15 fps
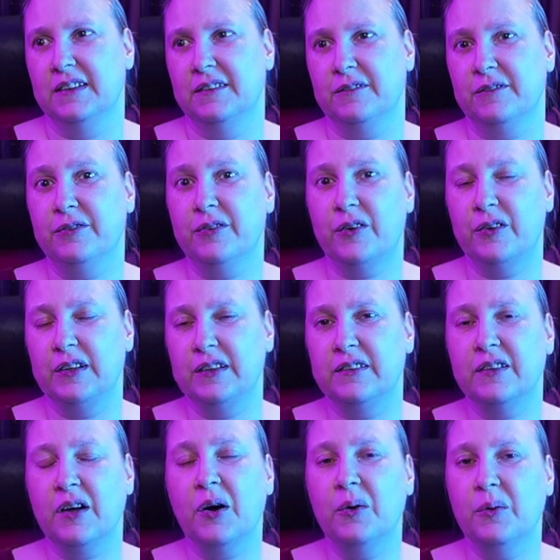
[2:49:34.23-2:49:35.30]
for
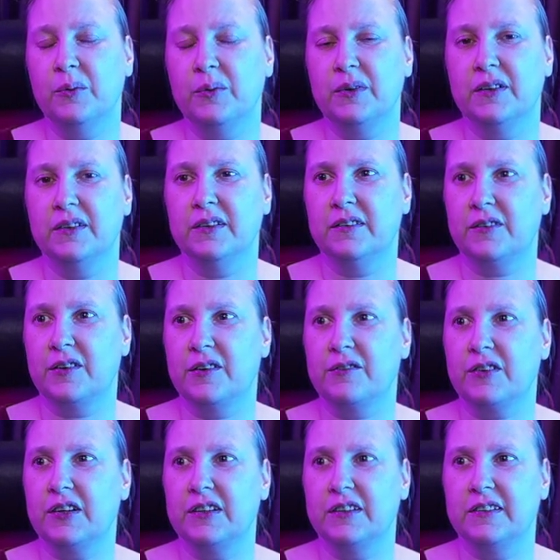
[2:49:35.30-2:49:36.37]
its own
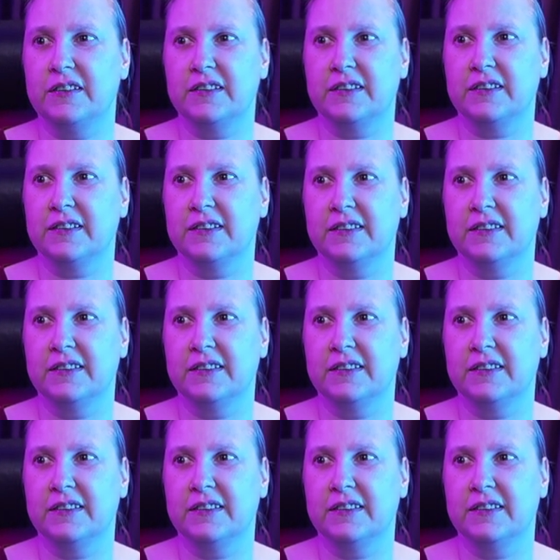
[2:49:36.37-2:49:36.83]
reverse.